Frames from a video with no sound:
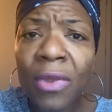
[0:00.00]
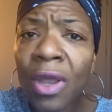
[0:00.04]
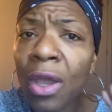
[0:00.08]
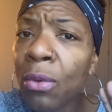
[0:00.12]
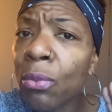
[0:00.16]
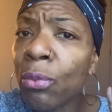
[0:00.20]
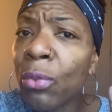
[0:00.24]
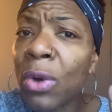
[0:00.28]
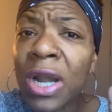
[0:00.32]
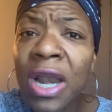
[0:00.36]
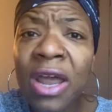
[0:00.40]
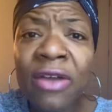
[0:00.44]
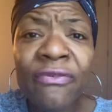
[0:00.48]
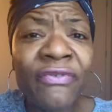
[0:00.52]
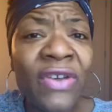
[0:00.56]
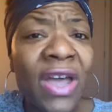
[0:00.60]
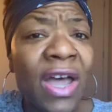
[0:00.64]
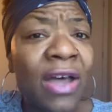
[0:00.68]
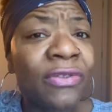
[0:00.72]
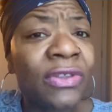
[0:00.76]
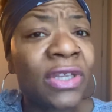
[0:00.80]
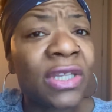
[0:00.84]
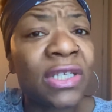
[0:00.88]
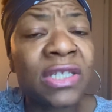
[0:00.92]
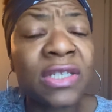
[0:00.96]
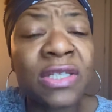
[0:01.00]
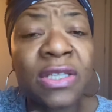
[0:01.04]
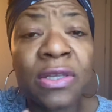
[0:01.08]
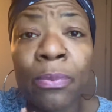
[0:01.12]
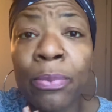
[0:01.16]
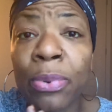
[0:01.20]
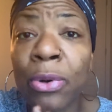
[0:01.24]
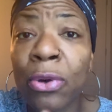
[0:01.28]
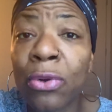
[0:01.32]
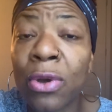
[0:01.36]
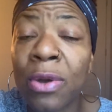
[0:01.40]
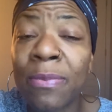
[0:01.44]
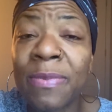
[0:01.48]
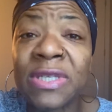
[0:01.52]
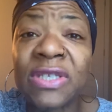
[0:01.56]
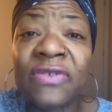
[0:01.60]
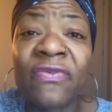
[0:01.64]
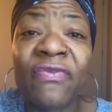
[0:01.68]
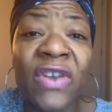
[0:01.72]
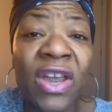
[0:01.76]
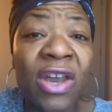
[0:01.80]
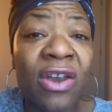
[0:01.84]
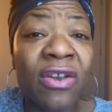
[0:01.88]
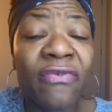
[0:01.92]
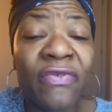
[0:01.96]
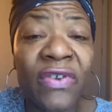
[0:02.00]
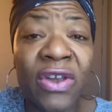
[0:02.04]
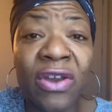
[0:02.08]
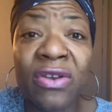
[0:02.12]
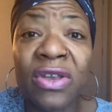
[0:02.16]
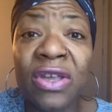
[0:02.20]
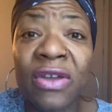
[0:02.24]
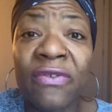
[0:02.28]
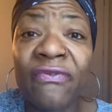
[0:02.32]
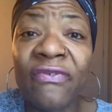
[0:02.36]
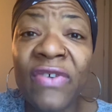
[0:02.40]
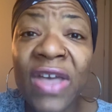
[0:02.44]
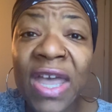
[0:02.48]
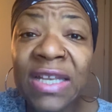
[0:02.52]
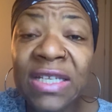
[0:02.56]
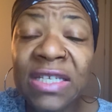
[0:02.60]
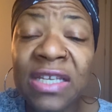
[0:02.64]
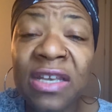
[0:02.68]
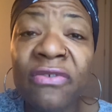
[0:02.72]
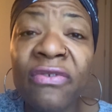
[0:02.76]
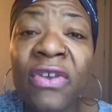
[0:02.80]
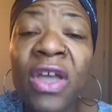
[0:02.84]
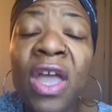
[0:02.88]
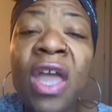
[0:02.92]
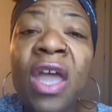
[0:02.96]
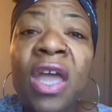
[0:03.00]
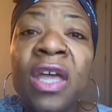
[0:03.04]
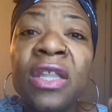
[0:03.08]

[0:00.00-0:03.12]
And what I found that this program is very, very effective.